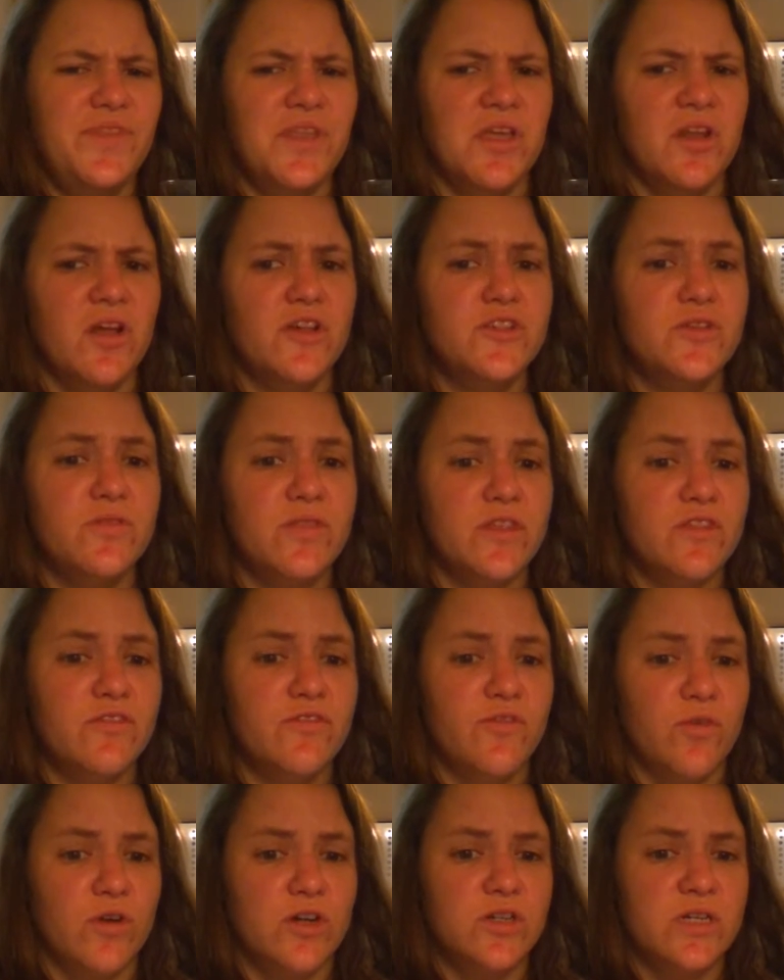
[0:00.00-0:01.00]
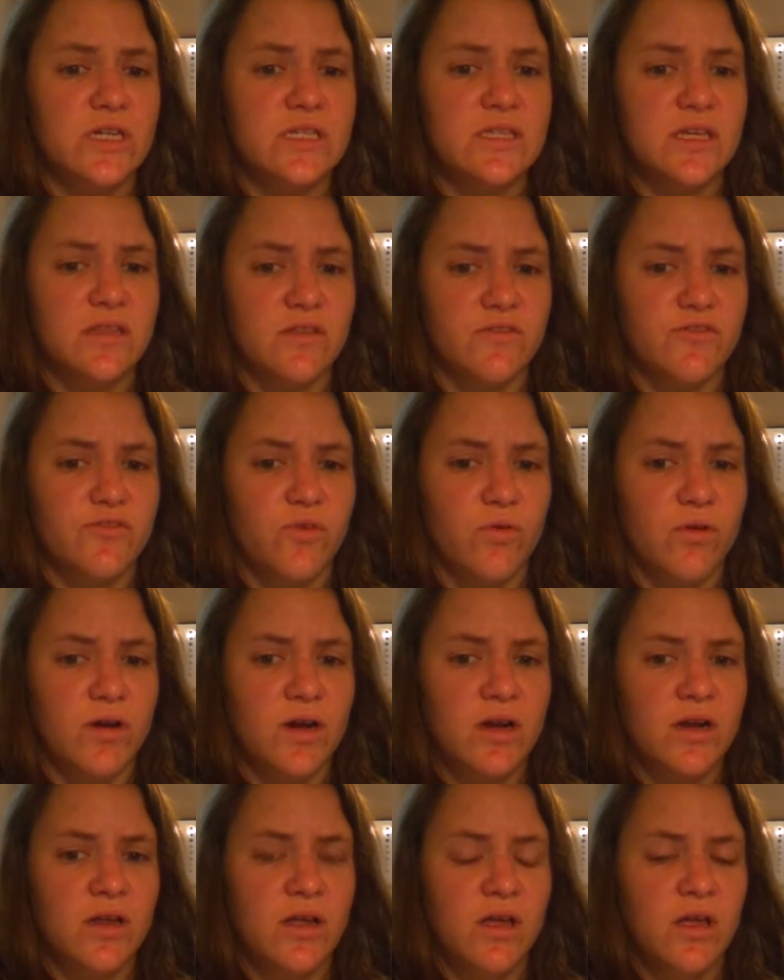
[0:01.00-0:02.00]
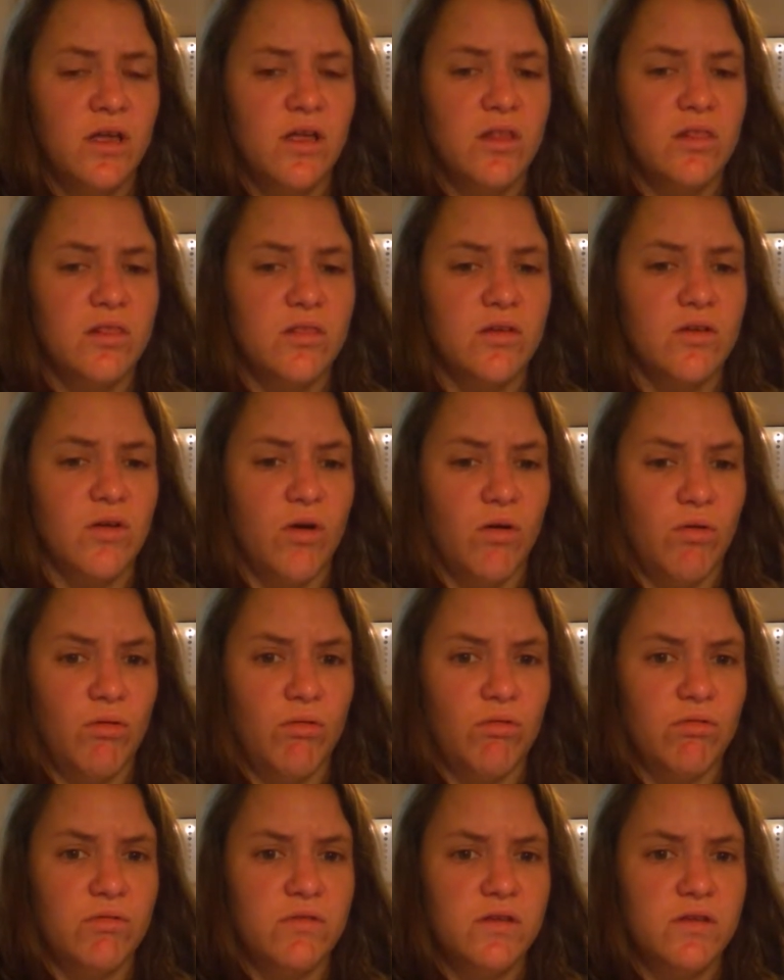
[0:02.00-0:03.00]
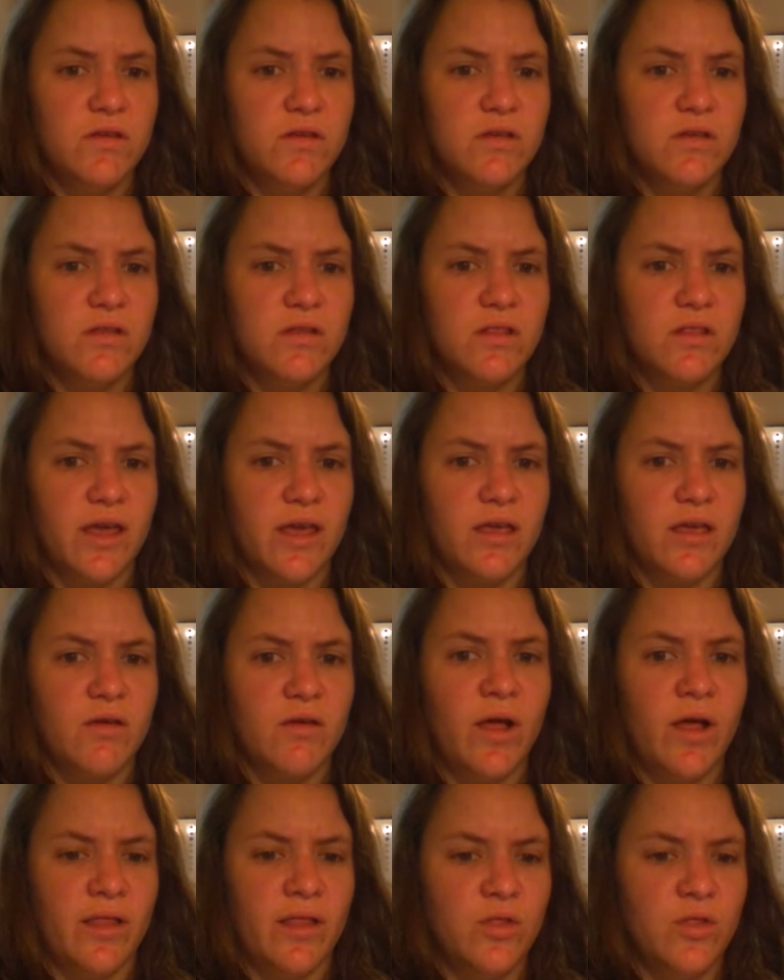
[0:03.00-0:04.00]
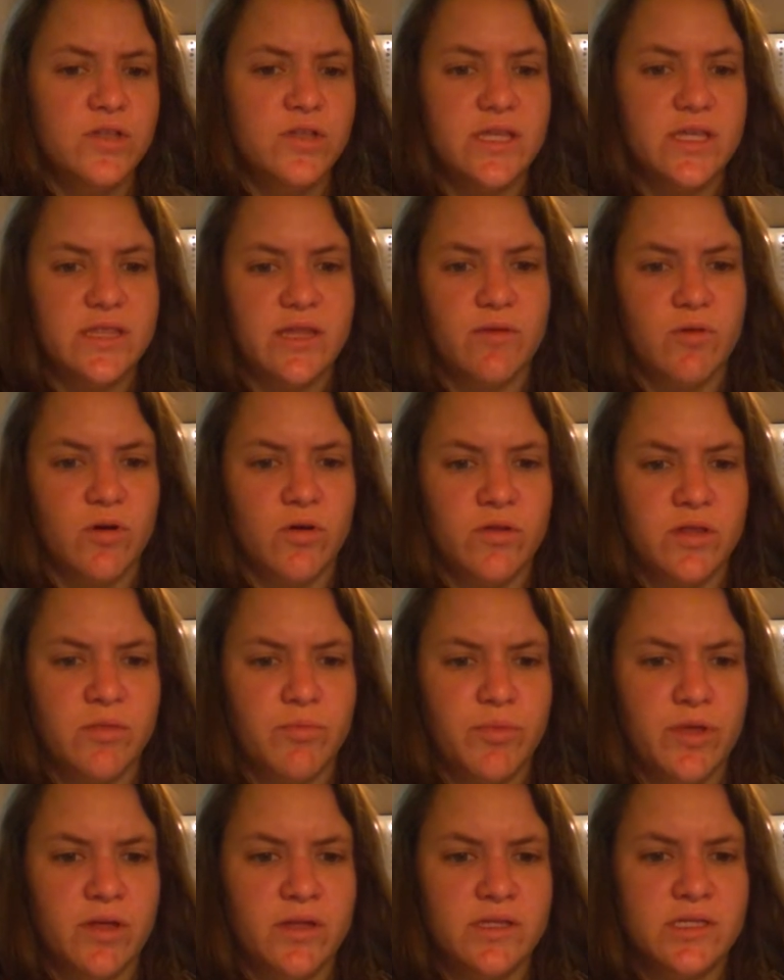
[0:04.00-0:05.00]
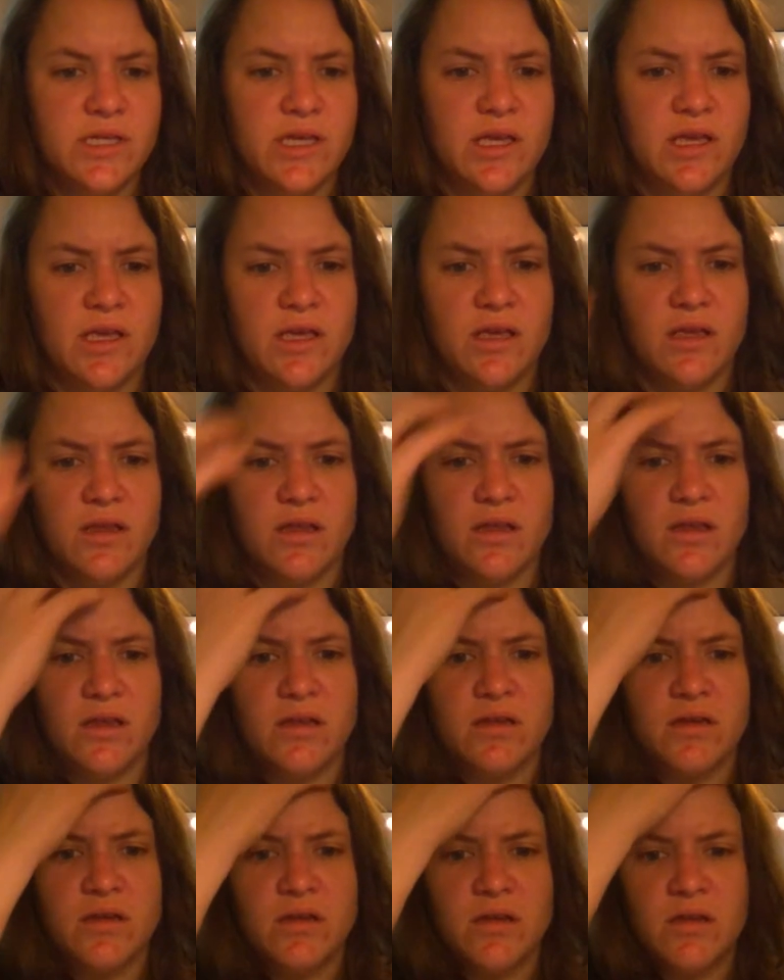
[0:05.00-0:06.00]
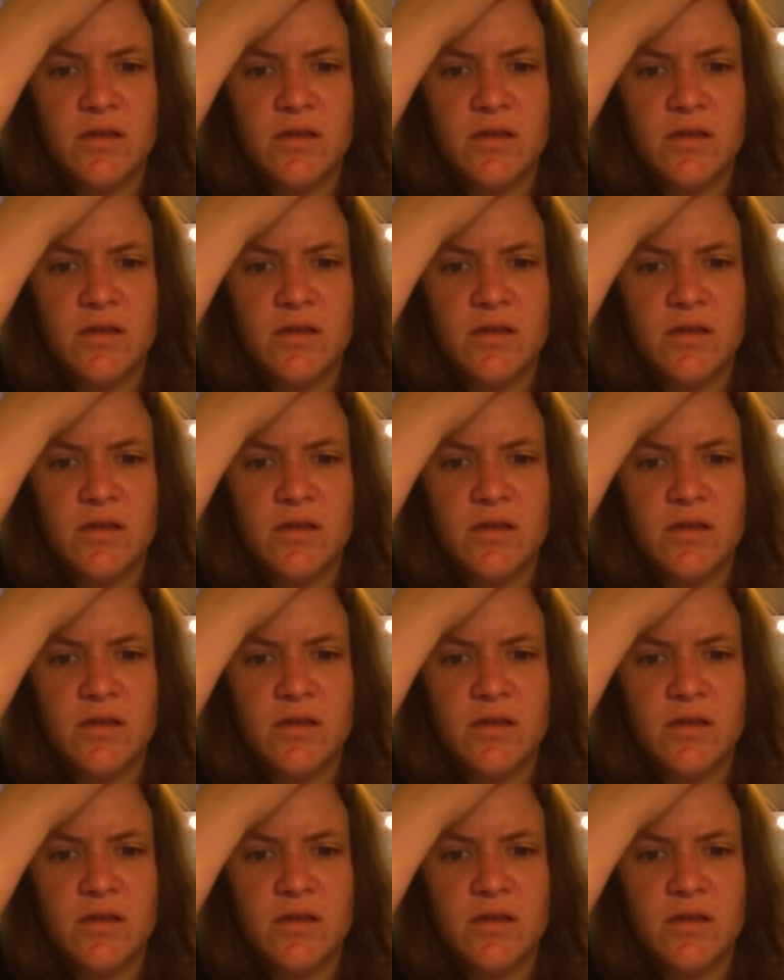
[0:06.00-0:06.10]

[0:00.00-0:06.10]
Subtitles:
And also this fortress and the fort look old. Like it looks like they were only built in